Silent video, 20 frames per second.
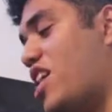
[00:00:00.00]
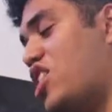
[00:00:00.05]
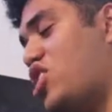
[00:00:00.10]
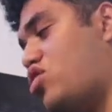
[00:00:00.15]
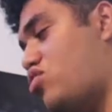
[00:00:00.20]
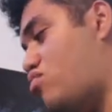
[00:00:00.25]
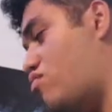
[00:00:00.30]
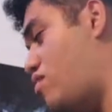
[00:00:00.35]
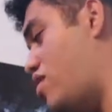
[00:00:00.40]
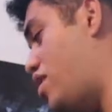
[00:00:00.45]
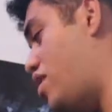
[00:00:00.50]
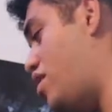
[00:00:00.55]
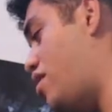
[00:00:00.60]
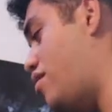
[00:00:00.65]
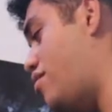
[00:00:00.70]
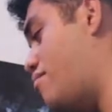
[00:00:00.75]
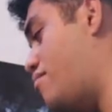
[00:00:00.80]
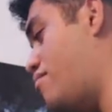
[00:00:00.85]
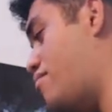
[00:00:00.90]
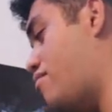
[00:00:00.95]
I
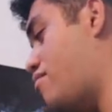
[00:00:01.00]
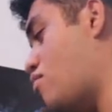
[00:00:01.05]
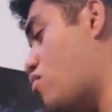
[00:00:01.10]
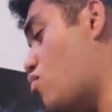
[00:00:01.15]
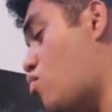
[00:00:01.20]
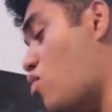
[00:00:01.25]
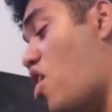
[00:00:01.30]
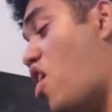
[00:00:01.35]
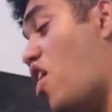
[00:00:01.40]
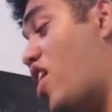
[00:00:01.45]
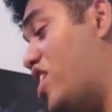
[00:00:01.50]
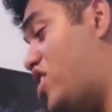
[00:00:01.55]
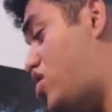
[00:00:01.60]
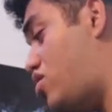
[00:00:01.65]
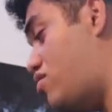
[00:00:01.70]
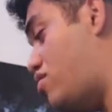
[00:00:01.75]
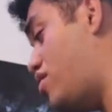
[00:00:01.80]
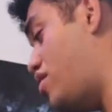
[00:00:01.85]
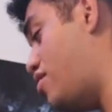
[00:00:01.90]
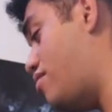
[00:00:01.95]
stream, where I
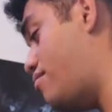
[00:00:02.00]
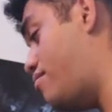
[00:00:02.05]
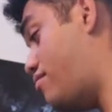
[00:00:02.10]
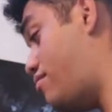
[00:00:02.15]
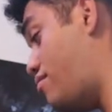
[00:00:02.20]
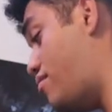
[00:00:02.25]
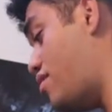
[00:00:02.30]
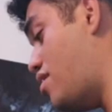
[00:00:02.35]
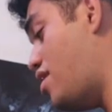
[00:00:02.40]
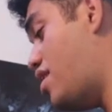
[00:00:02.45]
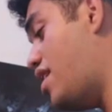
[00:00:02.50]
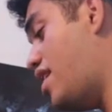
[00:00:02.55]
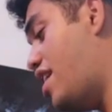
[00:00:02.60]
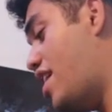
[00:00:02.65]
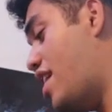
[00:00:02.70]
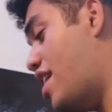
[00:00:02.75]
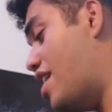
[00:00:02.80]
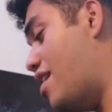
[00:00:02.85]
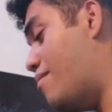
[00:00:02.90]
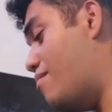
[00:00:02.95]
stream,
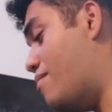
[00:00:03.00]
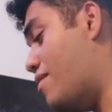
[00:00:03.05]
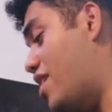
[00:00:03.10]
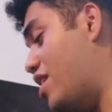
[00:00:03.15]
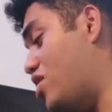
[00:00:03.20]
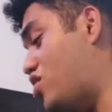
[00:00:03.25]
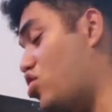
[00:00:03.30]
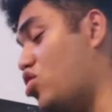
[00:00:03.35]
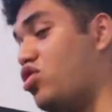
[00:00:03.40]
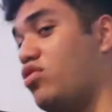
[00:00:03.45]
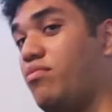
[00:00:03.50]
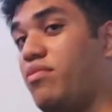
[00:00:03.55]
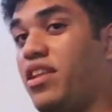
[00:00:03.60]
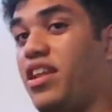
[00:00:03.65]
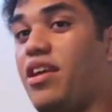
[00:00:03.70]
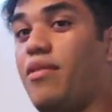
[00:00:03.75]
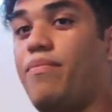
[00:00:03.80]
and my social media